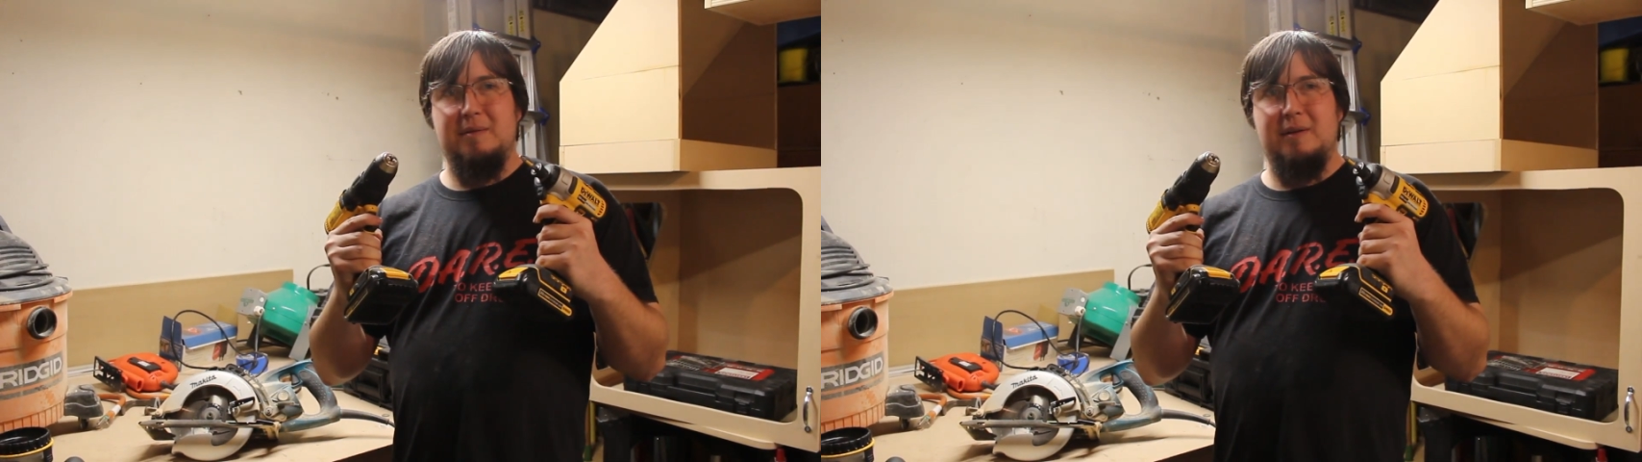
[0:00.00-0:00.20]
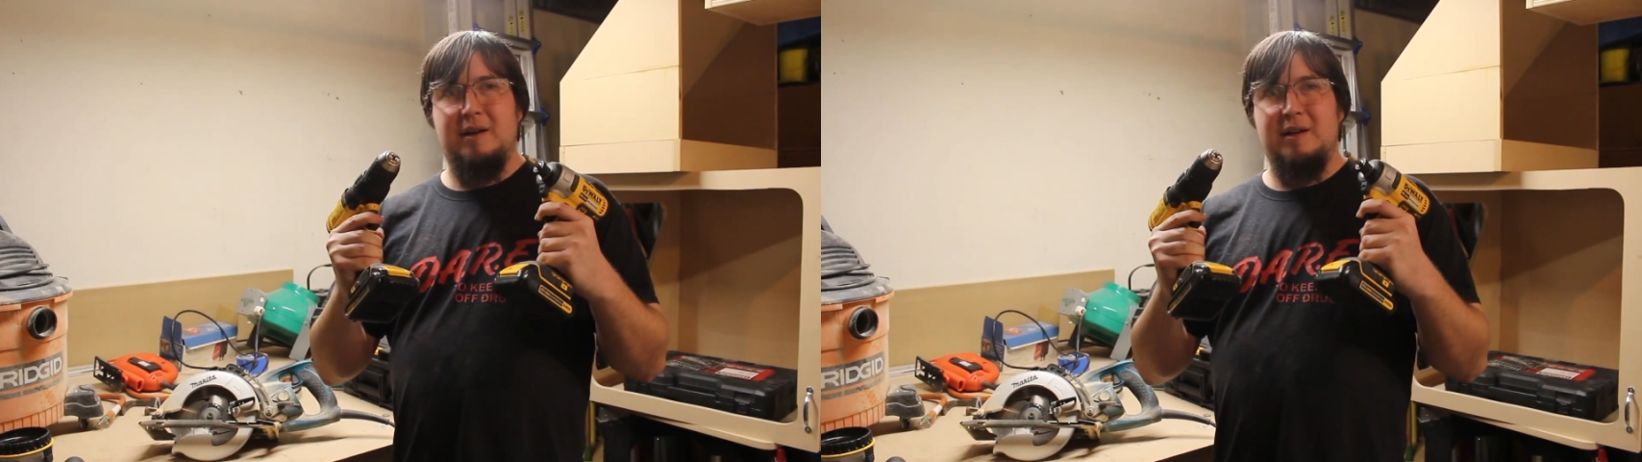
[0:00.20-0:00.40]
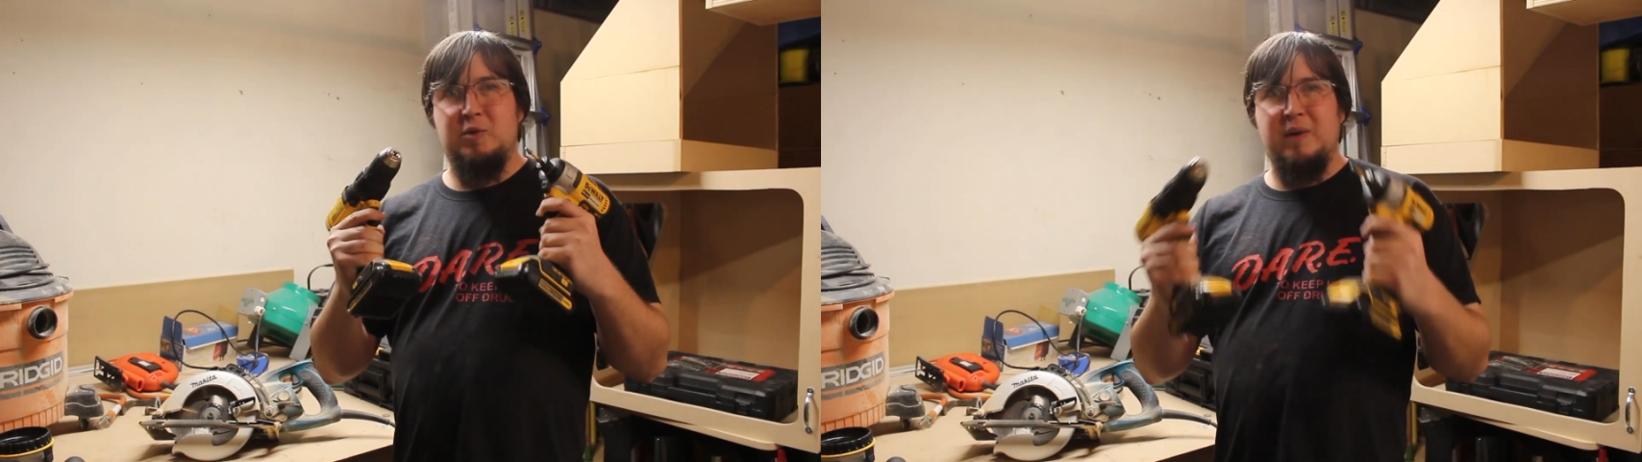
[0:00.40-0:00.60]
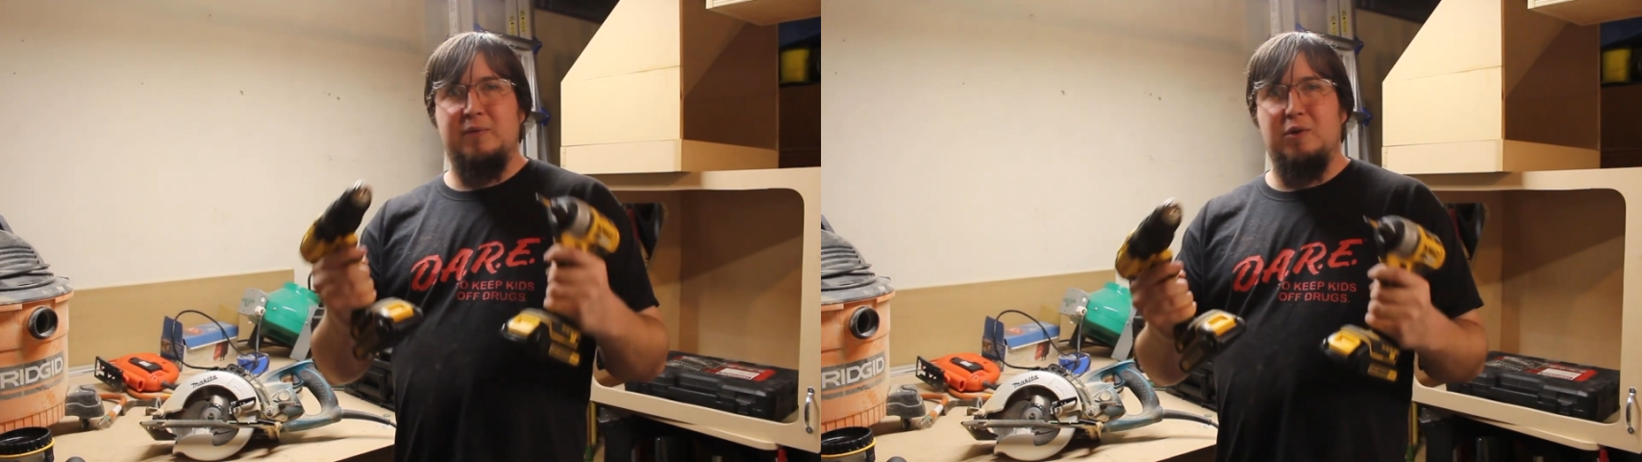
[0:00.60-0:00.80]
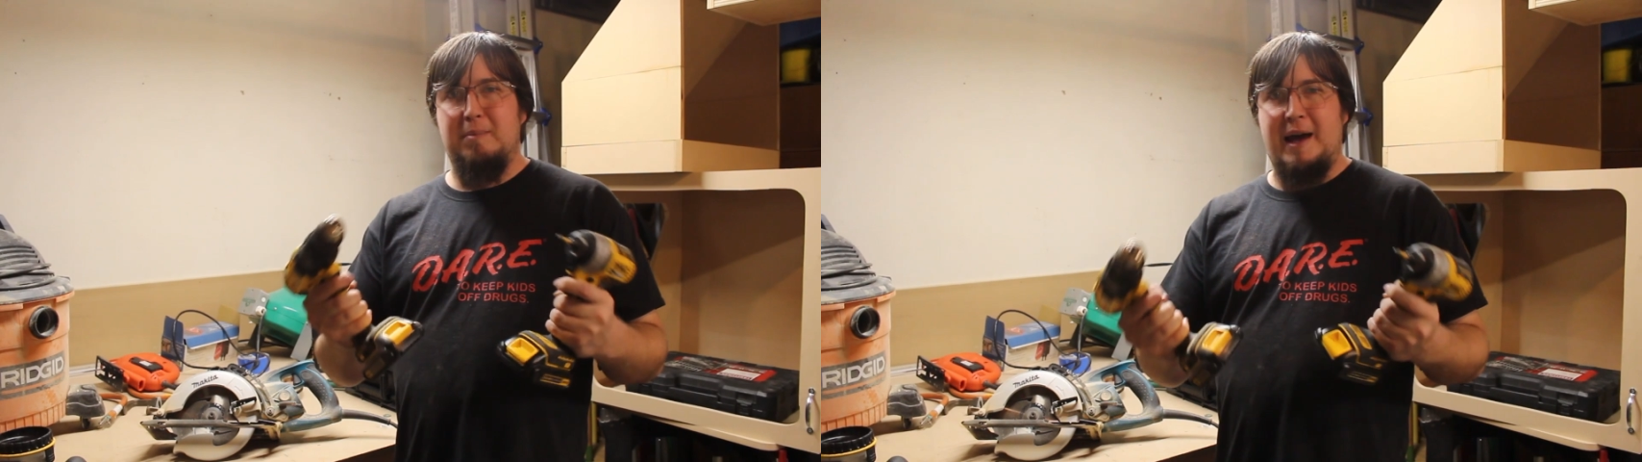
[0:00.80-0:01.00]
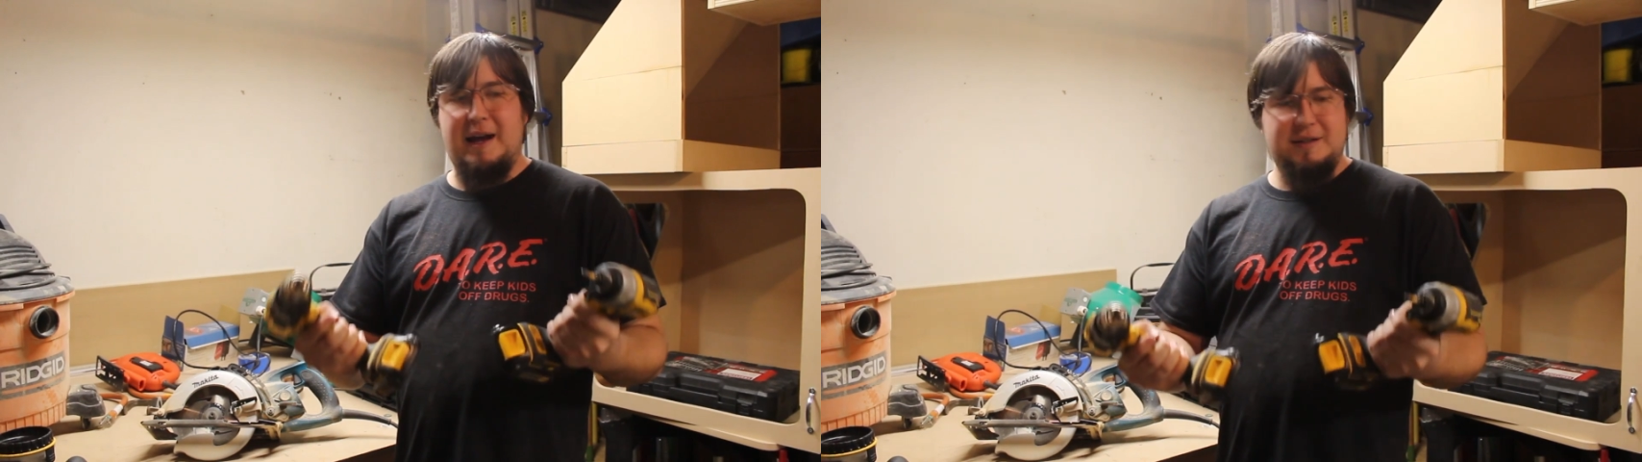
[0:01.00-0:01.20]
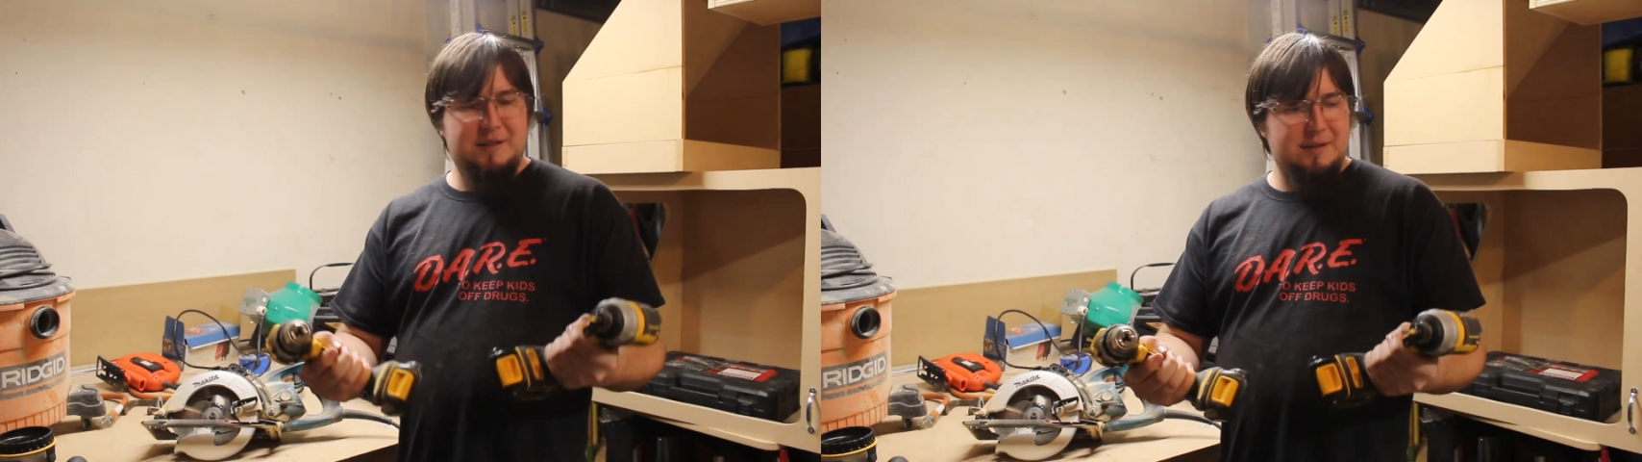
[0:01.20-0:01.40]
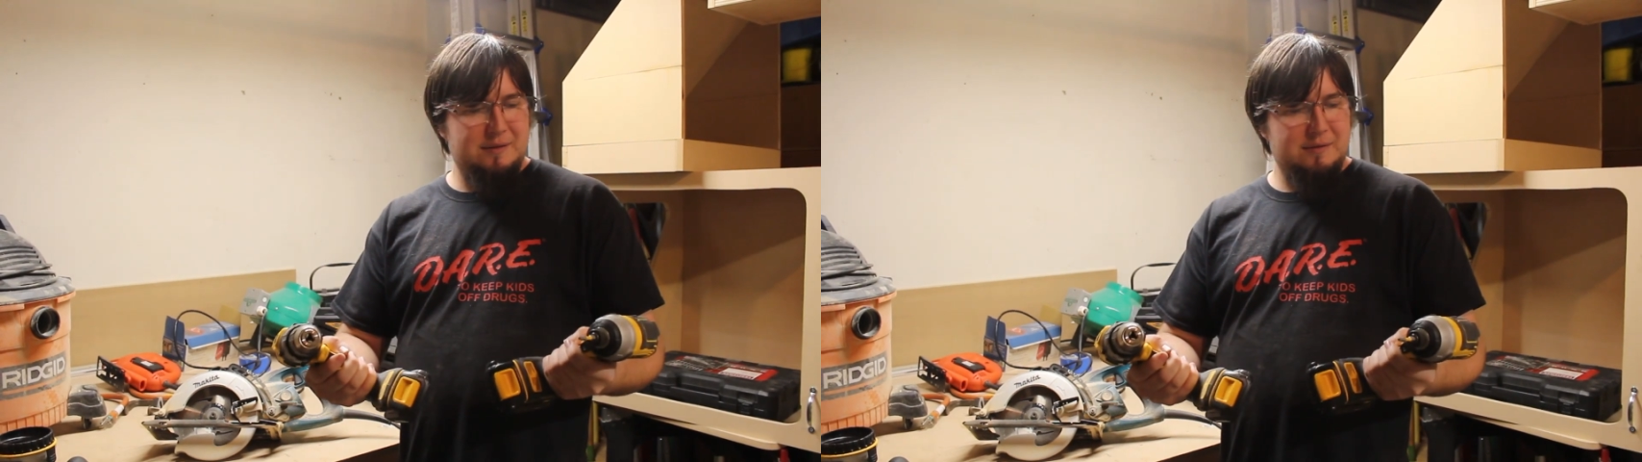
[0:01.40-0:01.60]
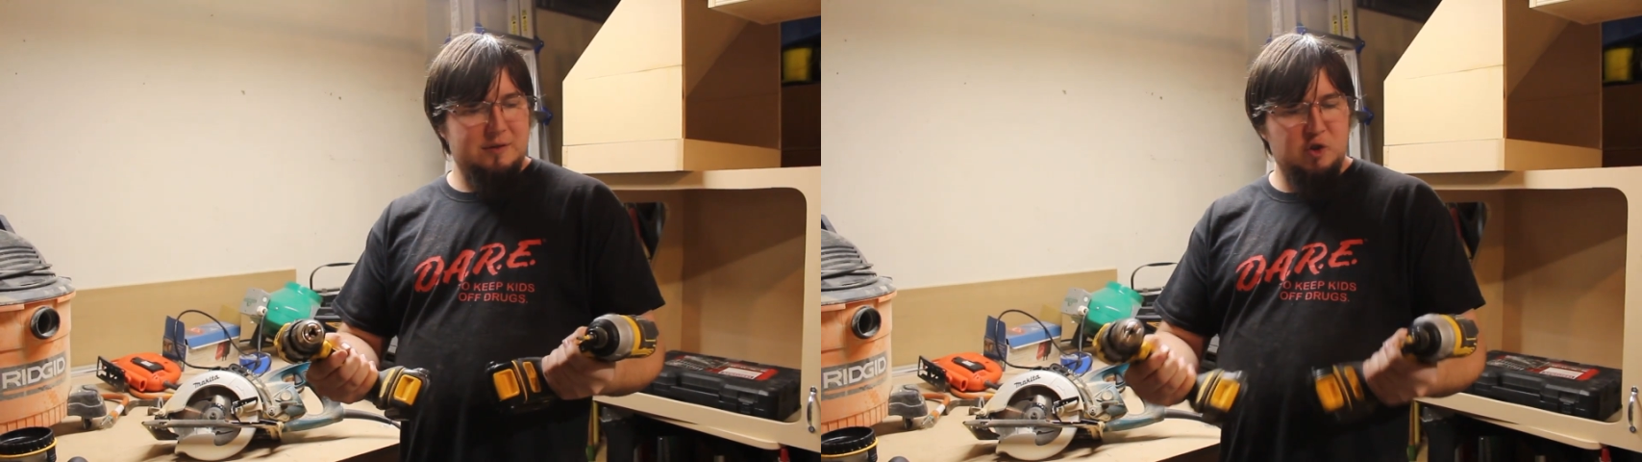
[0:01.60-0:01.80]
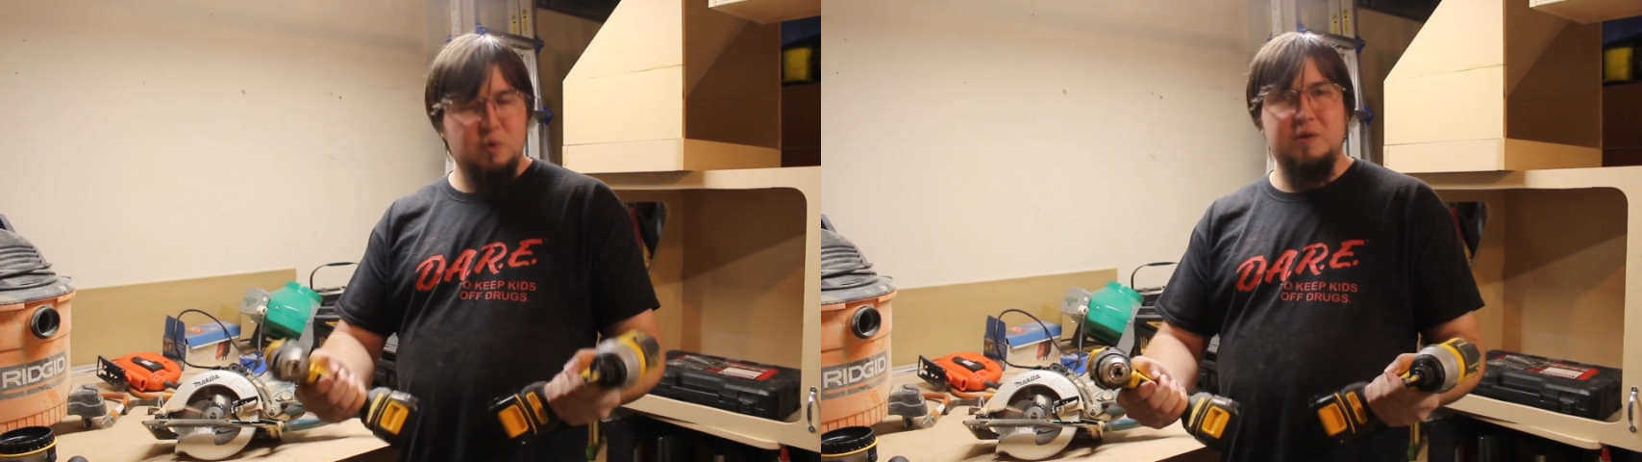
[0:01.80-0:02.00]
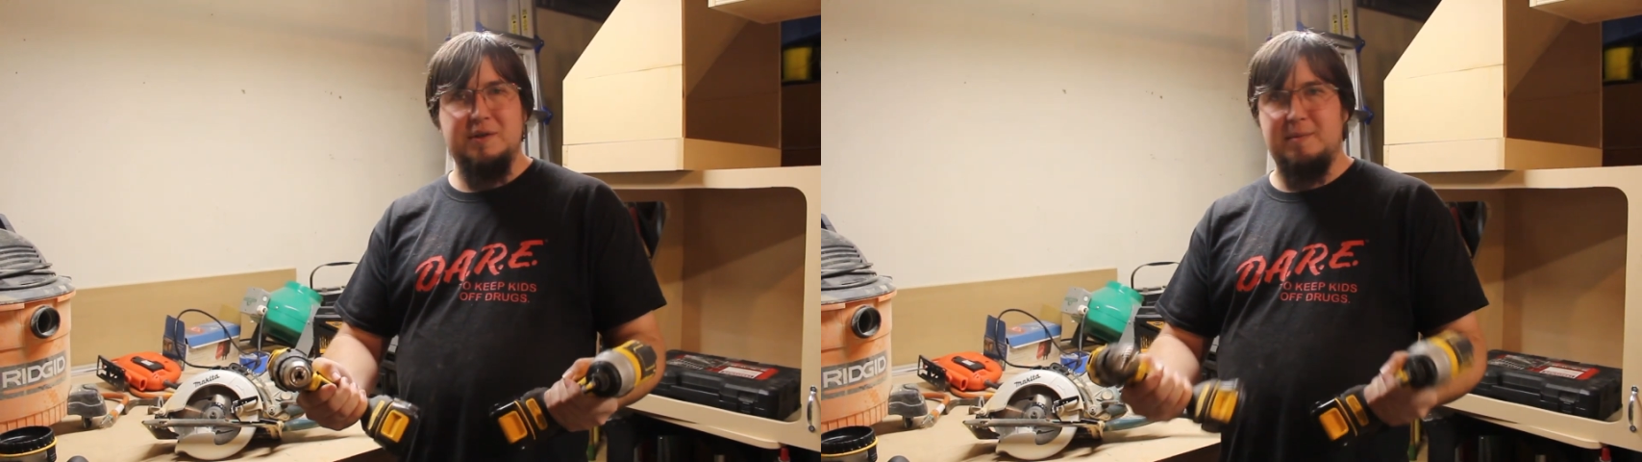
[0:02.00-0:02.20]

20 volt max tools,